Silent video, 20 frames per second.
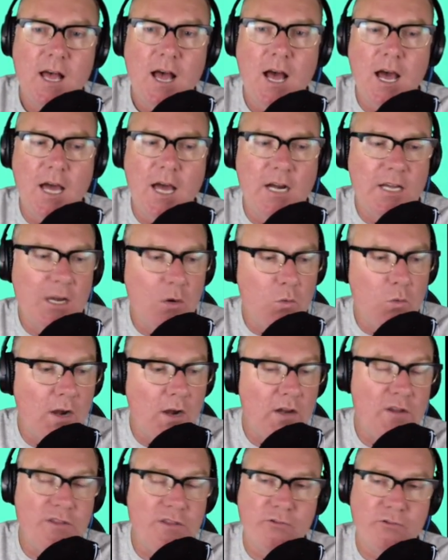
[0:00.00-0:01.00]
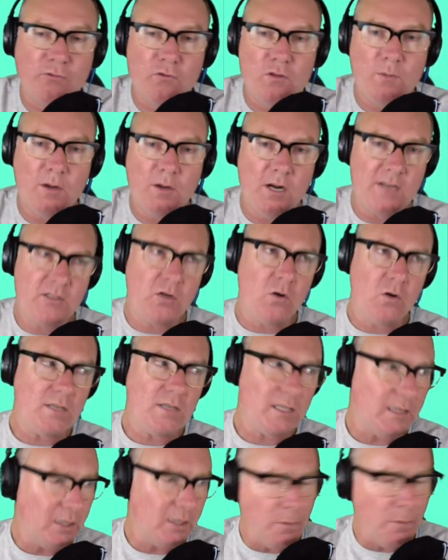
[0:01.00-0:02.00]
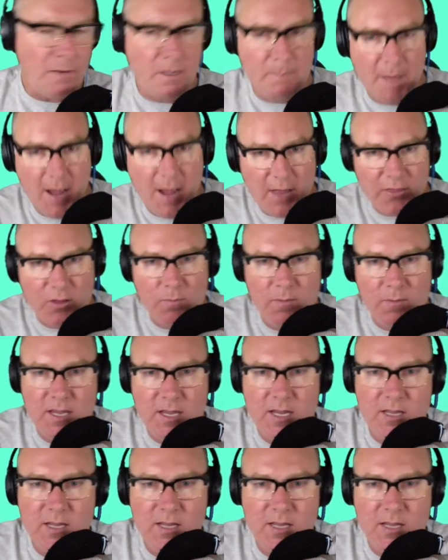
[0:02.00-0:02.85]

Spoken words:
And I'm going to run you through them. And I talked a little bit about them in